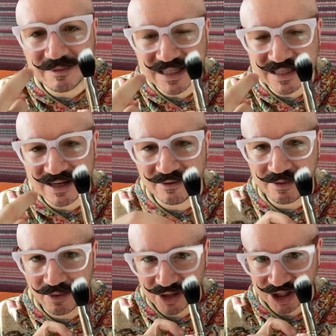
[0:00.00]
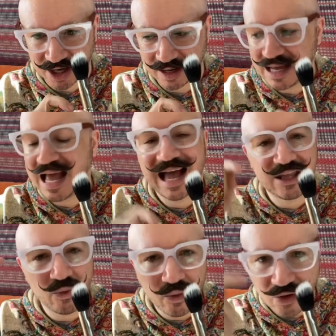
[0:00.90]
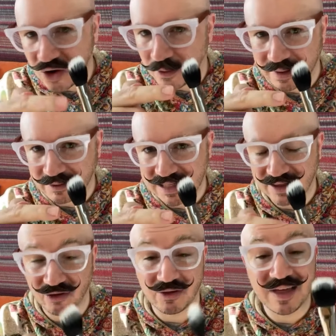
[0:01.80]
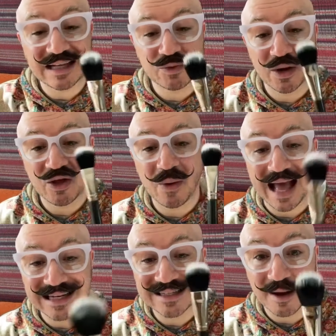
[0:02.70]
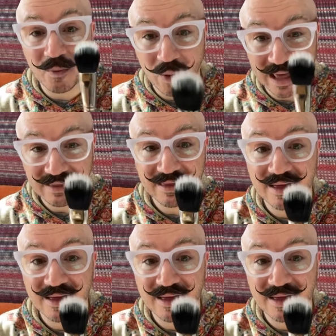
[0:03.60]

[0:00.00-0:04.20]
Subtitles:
itself in moisture and you will not be able to get through. That's why you end up with